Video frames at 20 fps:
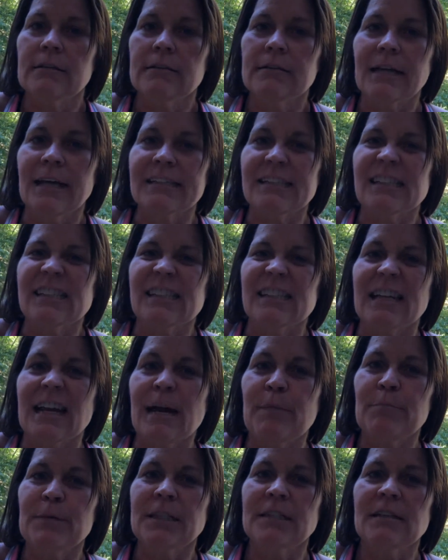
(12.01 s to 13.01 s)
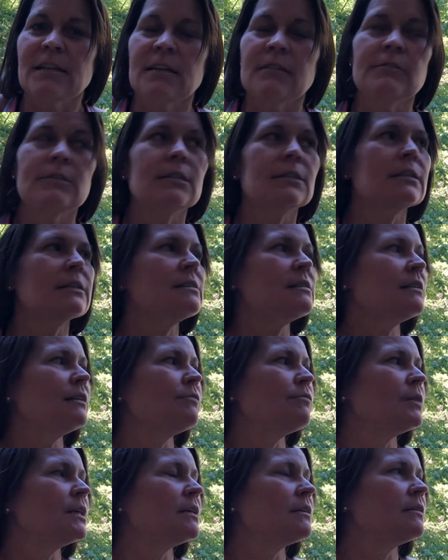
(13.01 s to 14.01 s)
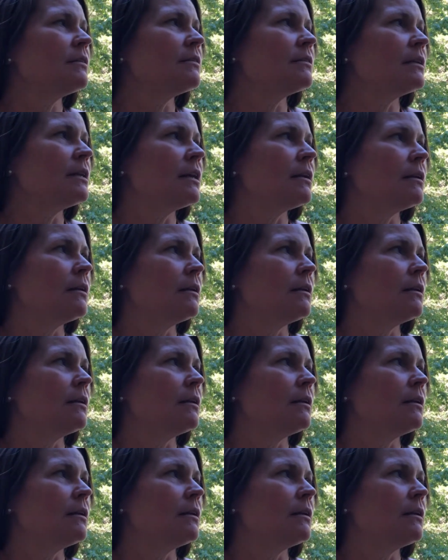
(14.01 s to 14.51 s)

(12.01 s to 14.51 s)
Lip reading: That snapping sound? Let's see if we can hear it again.